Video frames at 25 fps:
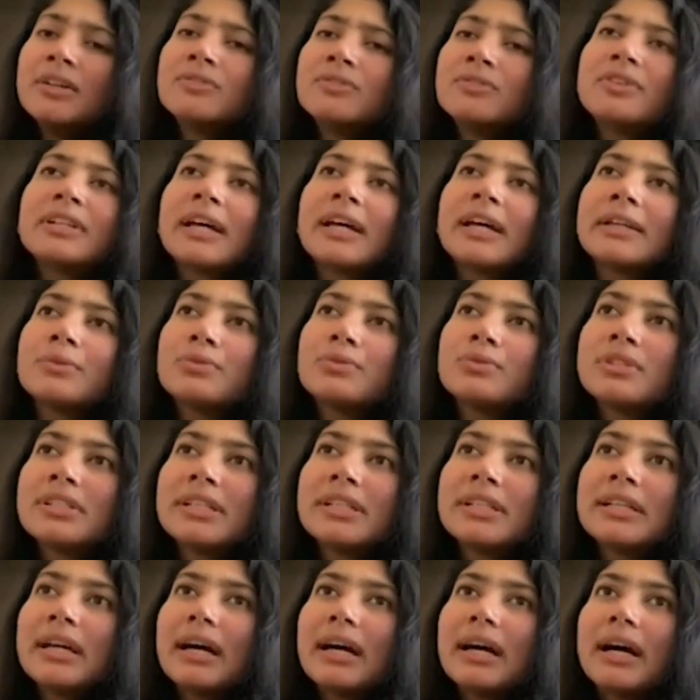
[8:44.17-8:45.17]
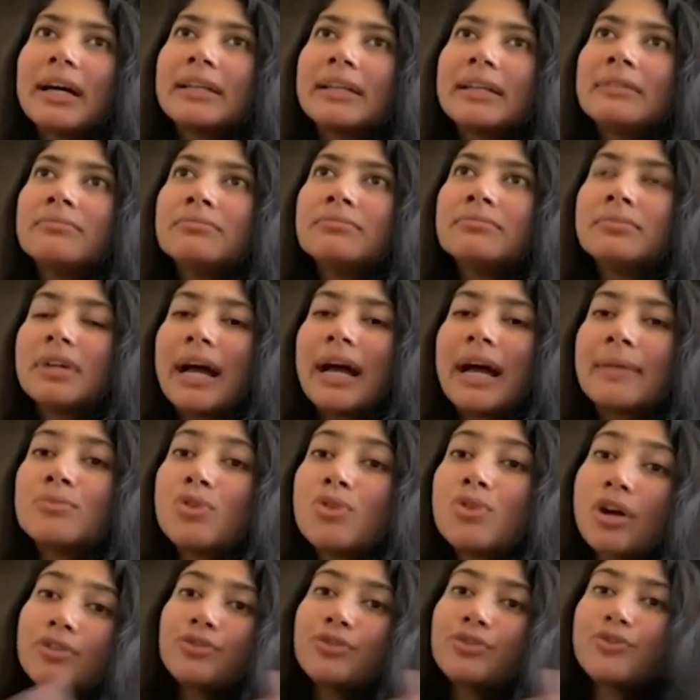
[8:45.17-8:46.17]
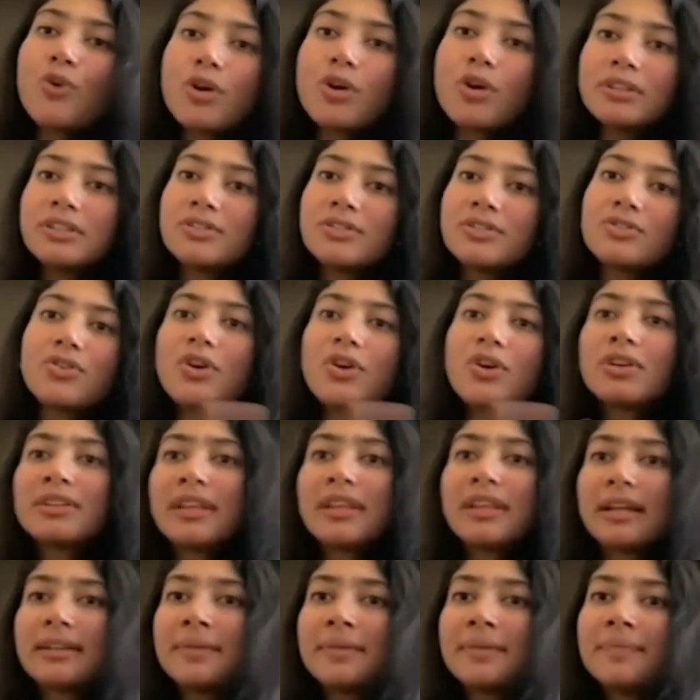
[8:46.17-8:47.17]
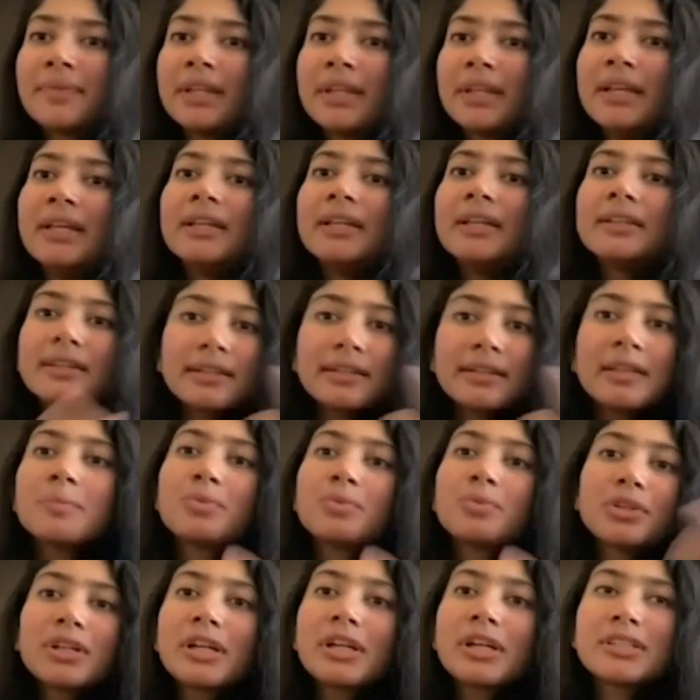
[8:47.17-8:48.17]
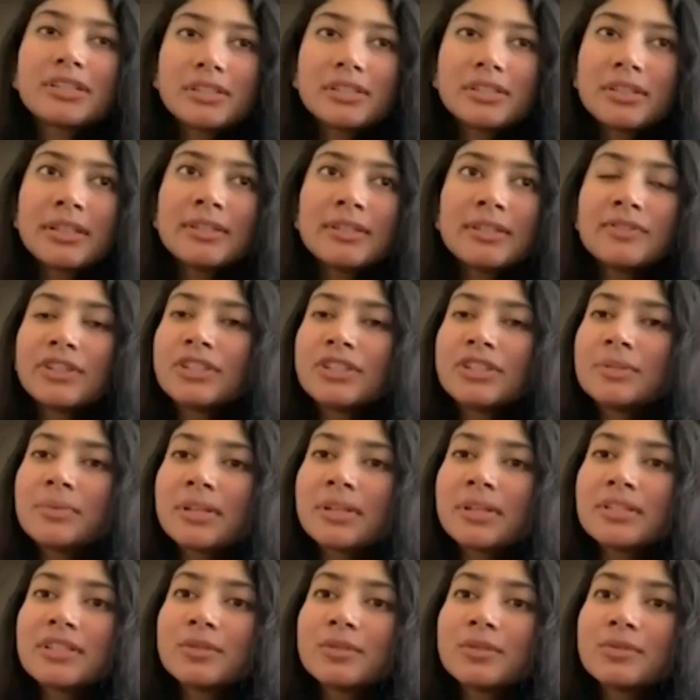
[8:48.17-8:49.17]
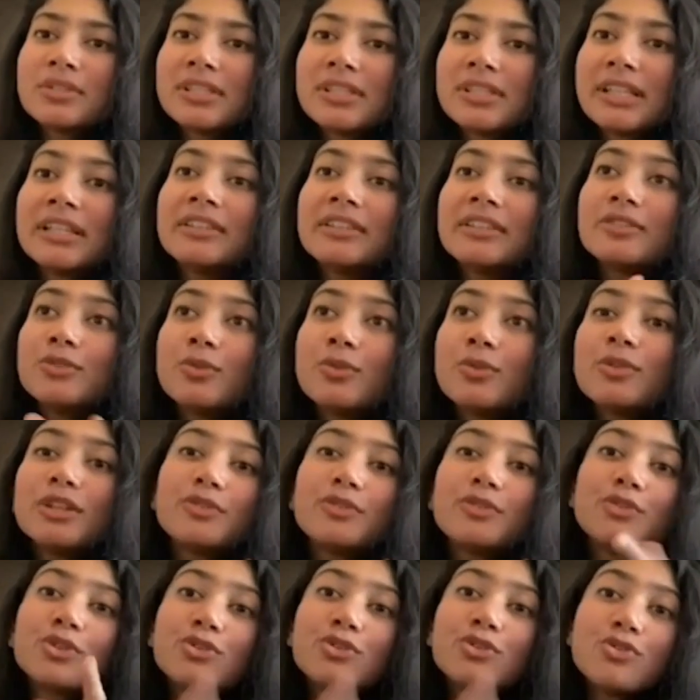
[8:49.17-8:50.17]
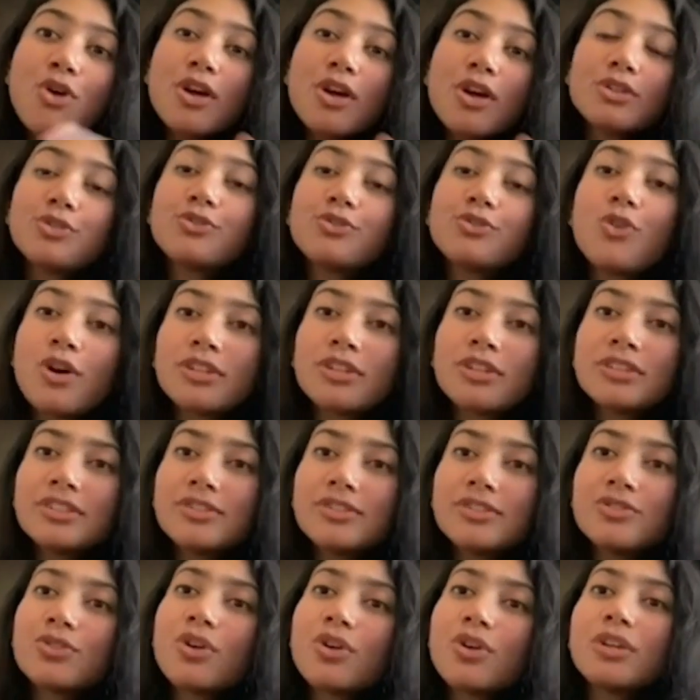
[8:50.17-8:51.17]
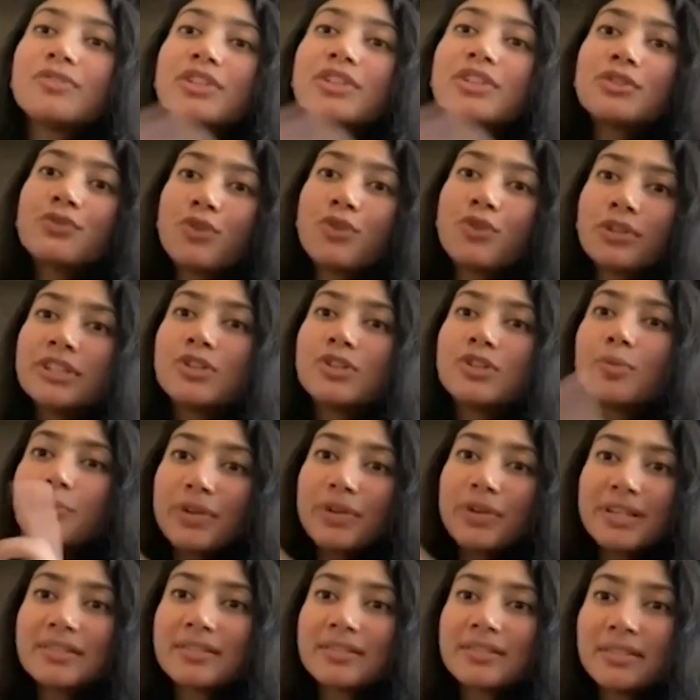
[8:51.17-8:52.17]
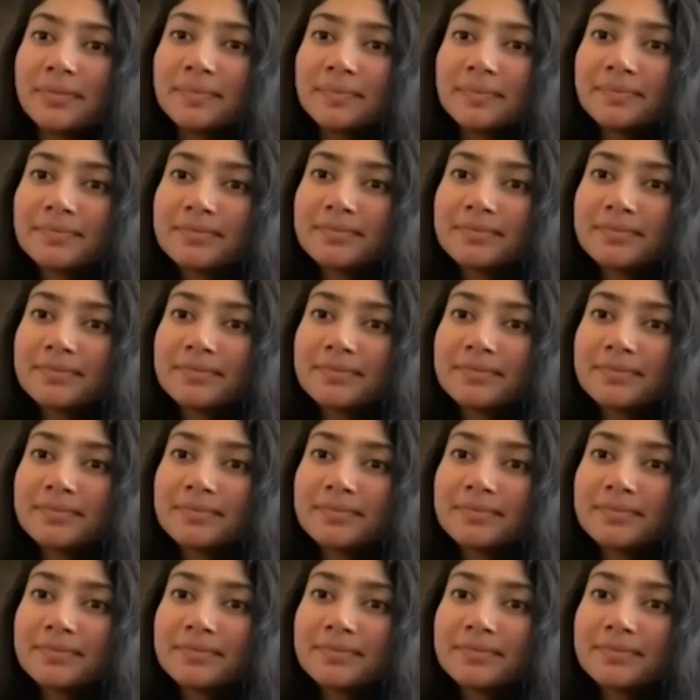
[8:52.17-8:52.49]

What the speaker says: where I would say, I'm not for this or that. That time Prakash sir and Vetrimaran sir would say, no, if you're not for this, you're always for the oppressor.